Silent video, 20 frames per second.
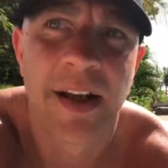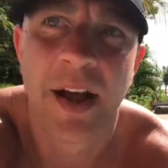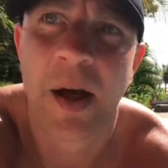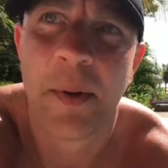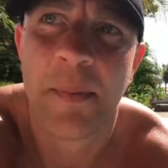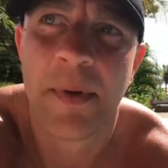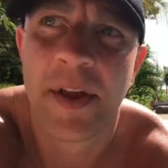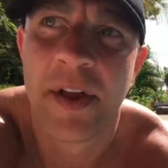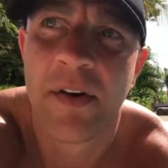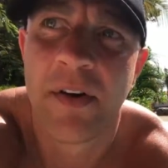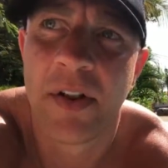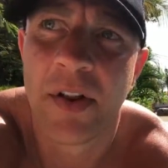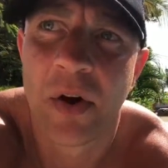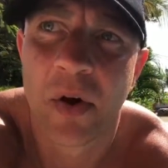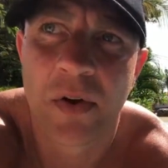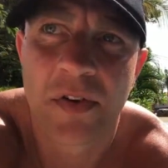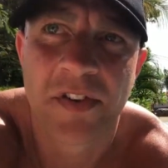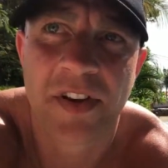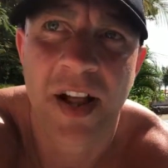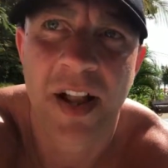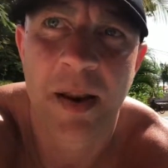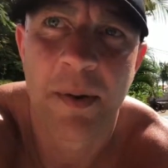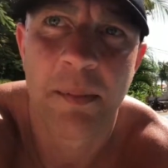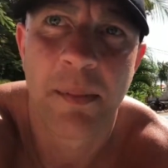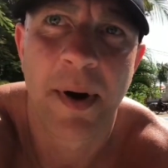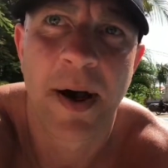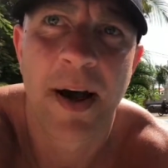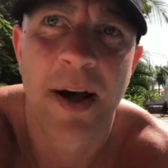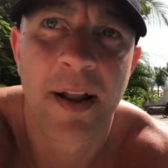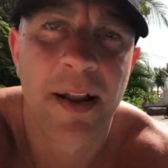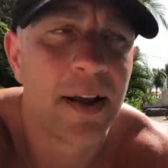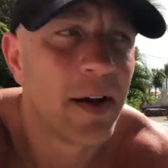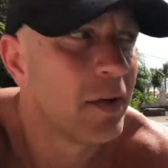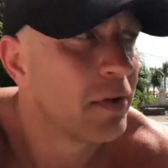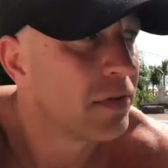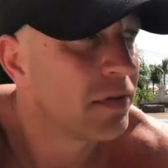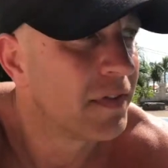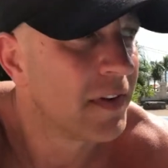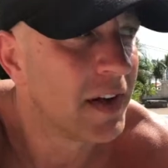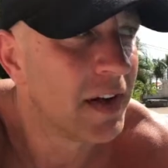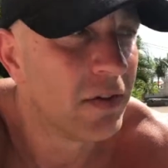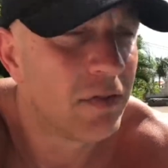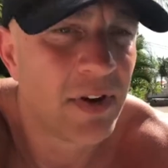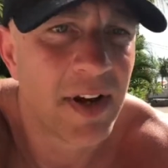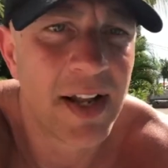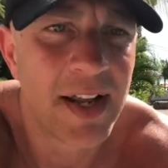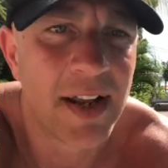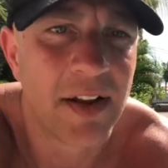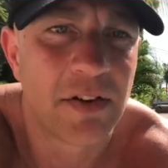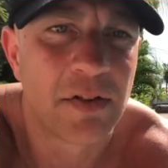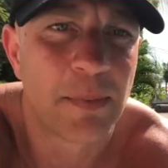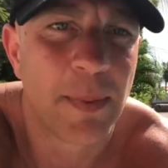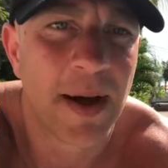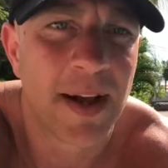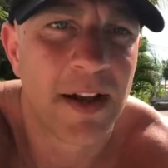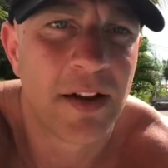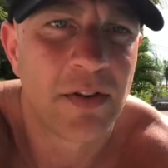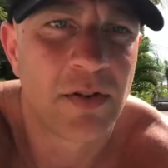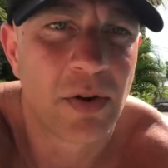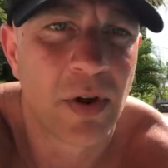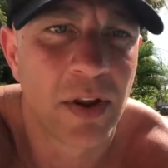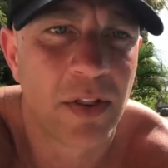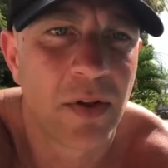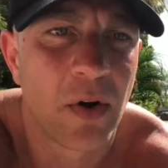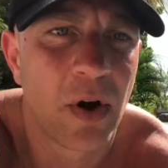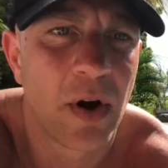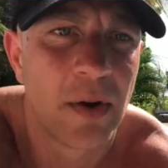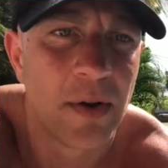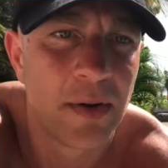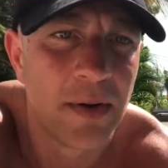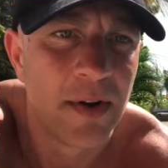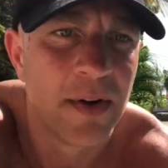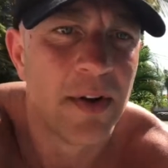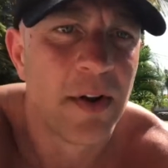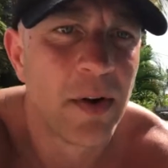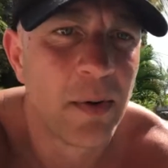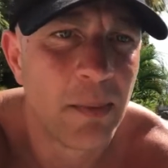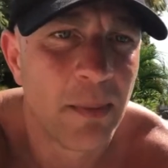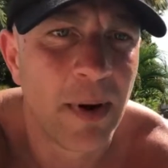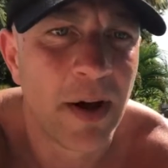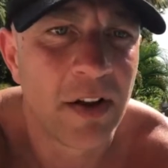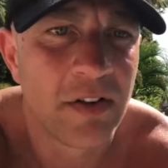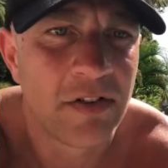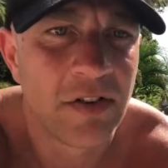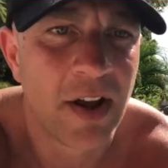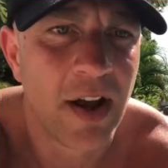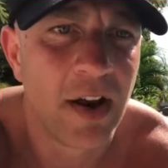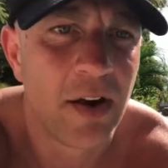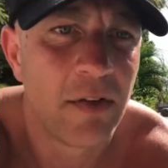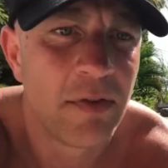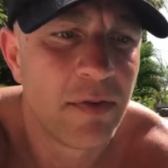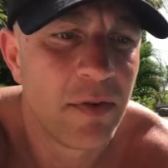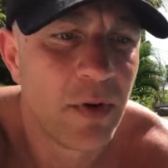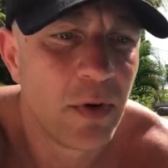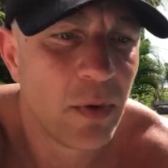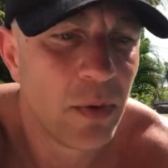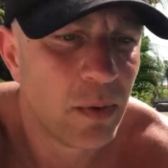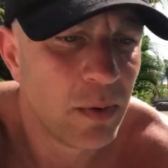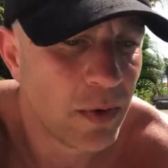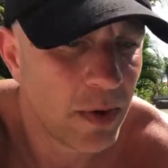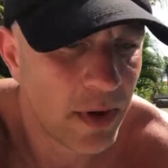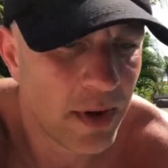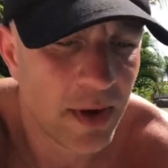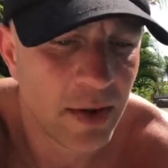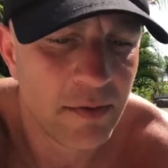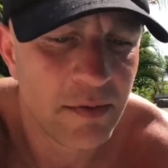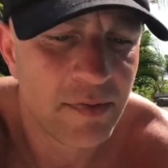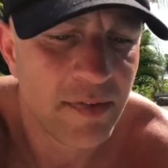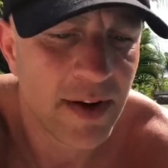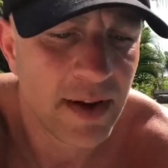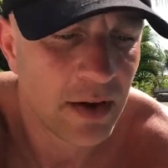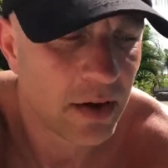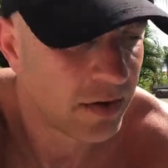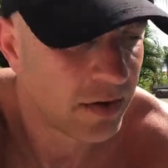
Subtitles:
I'm here at the hotel in Bali. I was feeling really inspired, so I thought I might share a few fat